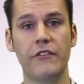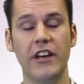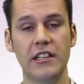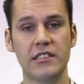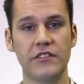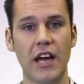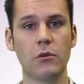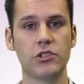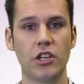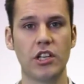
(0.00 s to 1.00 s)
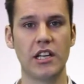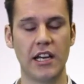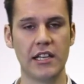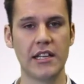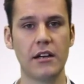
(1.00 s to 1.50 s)
feelings of doubt so that
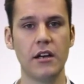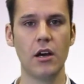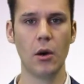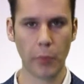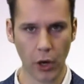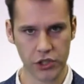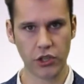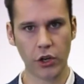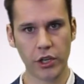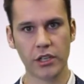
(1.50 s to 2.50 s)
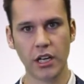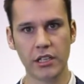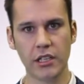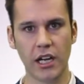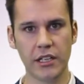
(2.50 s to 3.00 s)
they can then push on
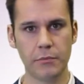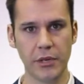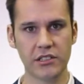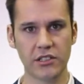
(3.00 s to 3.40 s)
and be